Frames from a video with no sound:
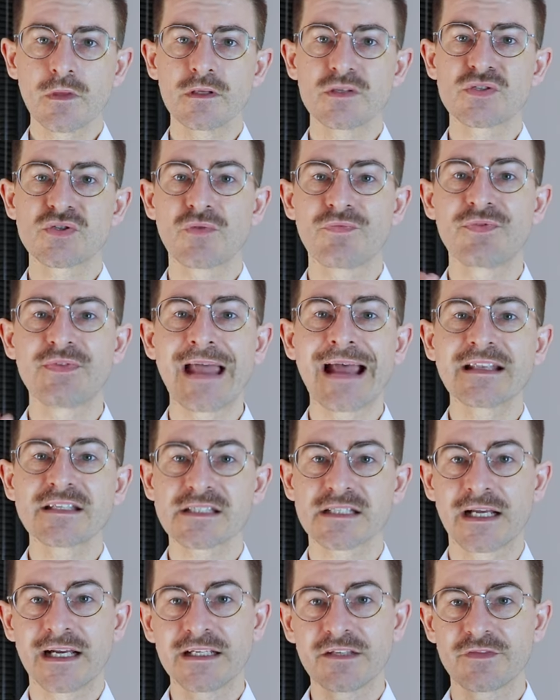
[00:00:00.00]
So
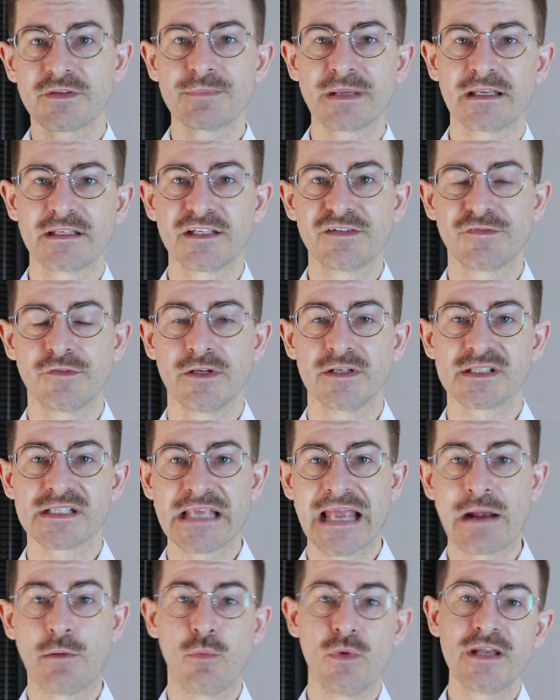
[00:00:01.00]
that's kind of the big
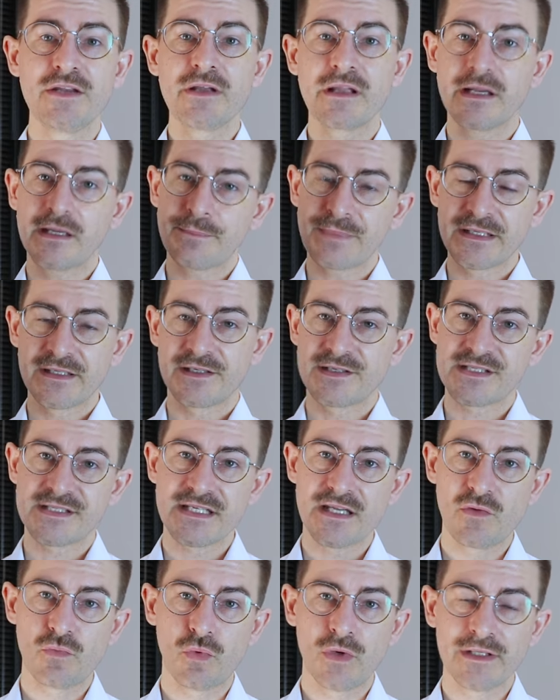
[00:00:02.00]
difference. And when you get up into
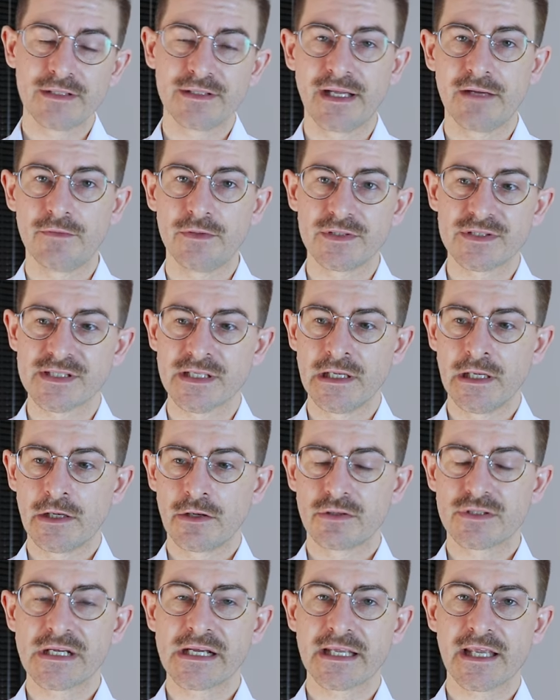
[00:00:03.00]
C1 levels,
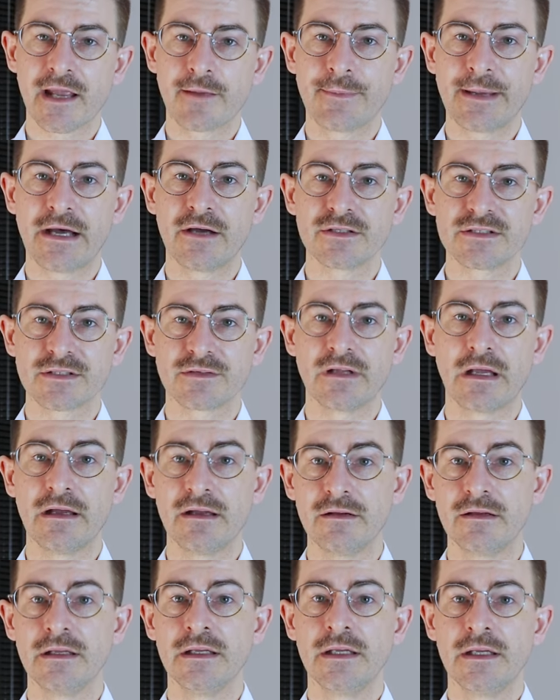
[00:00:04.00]
you're talking about,
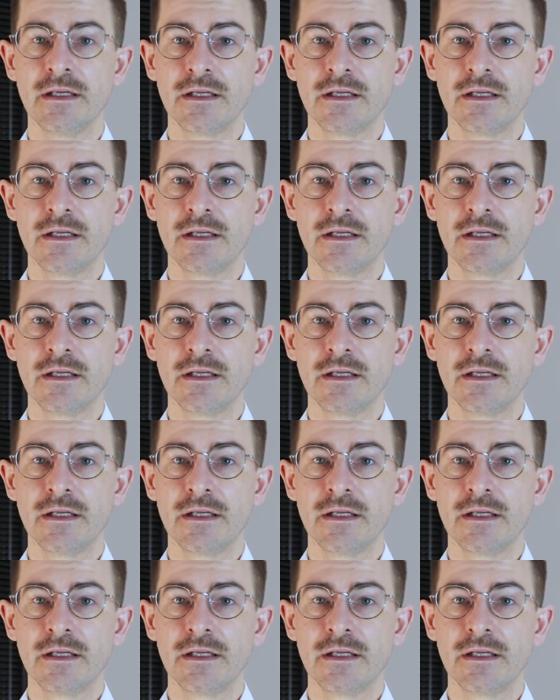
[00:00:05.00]
uh,